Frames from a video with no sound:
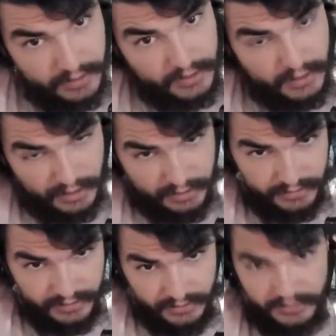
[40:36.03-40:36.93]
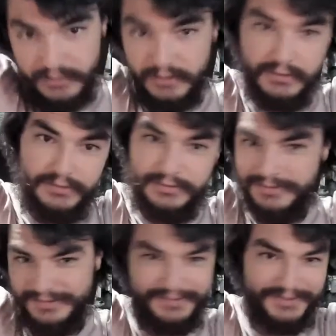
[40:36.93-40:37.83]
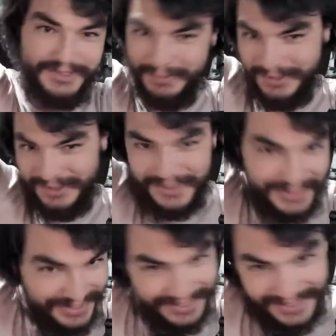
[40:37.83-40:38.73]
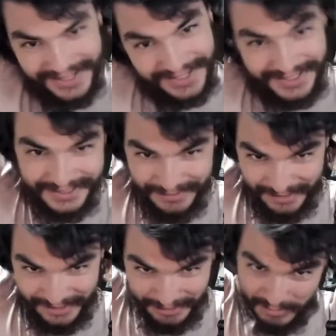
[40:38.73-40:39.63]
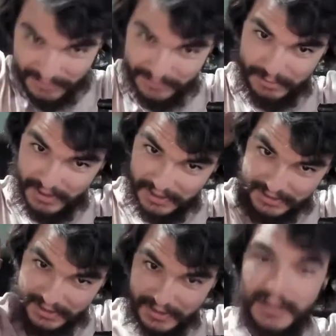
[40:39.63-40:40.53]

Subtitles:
I don't know, something that peels back.